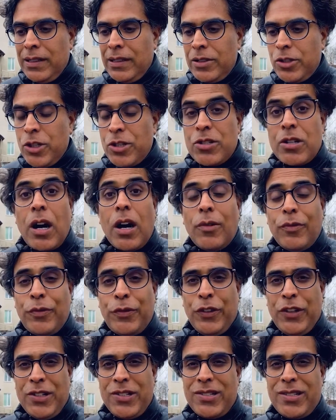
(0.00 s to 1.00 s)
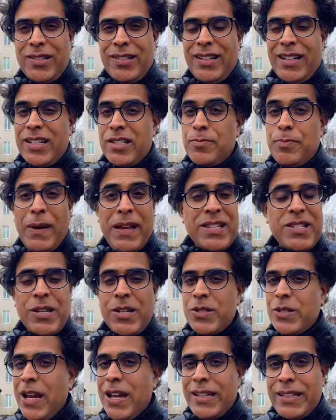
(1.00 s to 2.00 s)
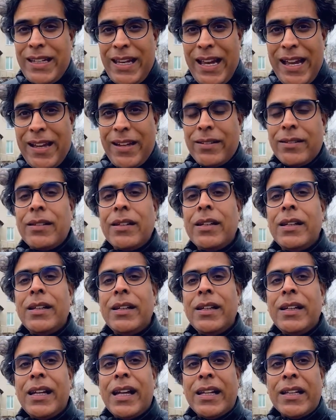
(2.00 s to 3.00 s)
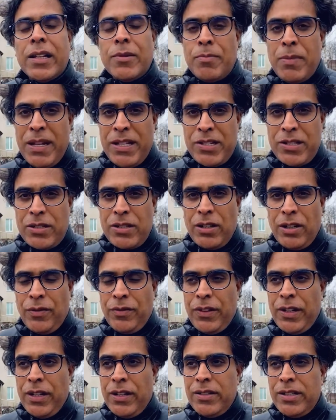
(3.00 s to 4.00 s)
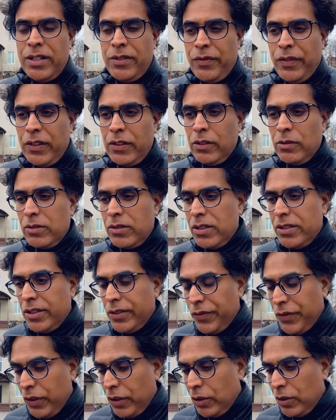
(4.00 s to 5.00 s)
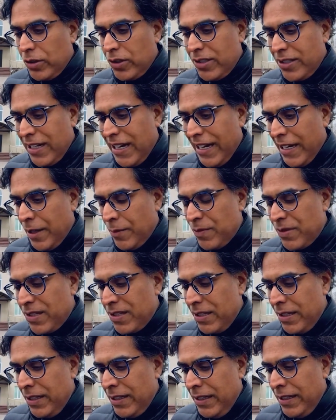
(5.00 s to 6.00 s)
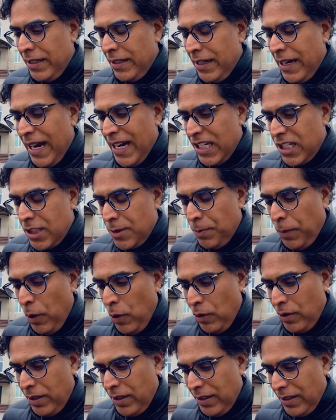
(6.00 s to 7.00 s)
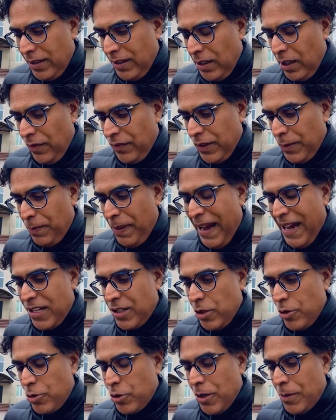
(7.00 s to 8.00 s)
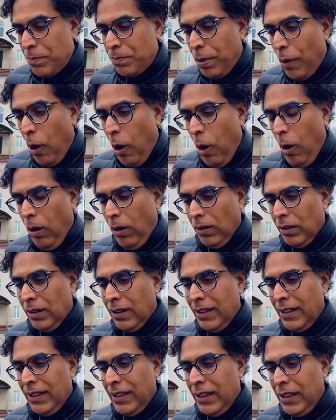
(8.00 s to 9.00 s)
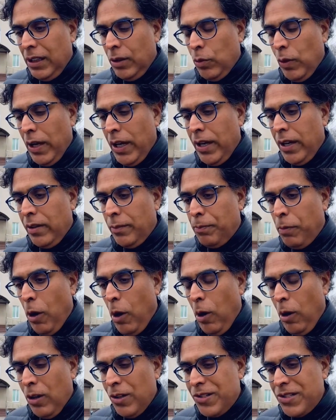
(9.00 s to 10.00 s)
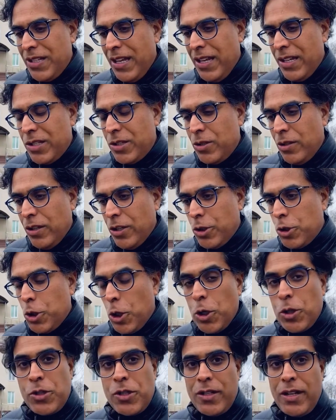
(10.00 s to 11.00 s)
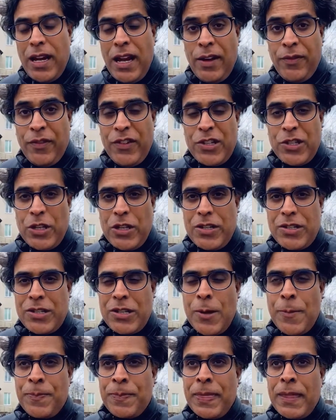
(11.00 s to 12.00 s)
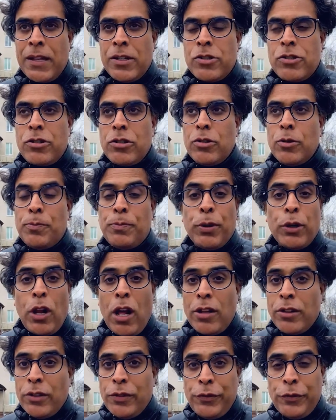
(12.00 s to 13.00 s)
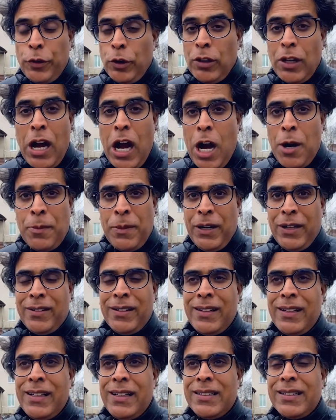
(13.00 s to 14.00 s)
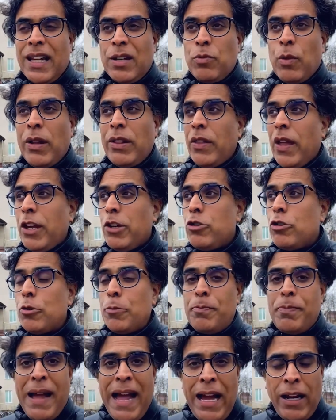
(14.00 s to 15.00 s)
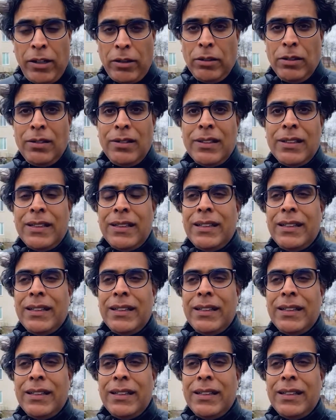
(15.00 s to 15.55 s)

just comfort as best as I can in the midst of their difficult times. I spoke of the passage in Paul, where Paul says to the church in Ephesus to put on the full armor, that when they do battle